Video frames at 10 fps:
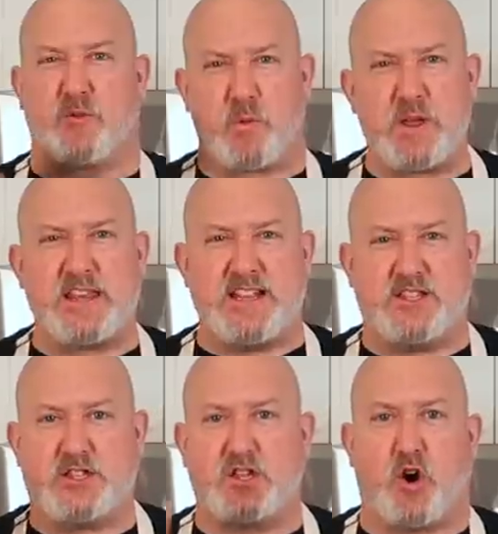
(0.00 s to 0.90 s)
a really
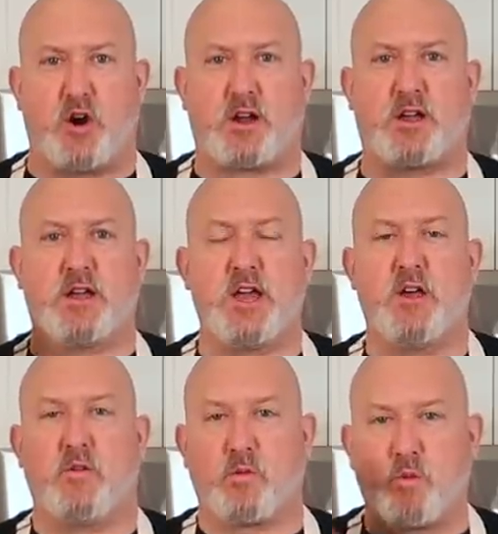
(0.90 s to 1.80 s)
dark,
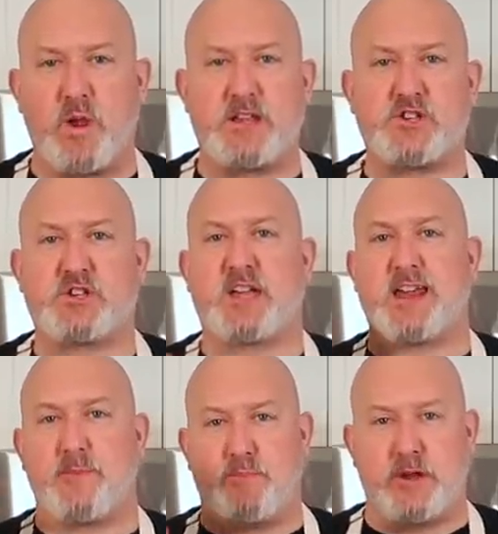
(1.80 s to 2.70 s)
rich,
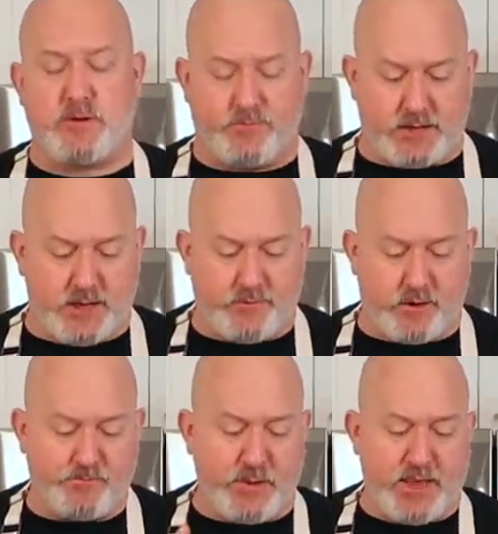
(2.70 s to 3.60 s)
kind of bitter flavor.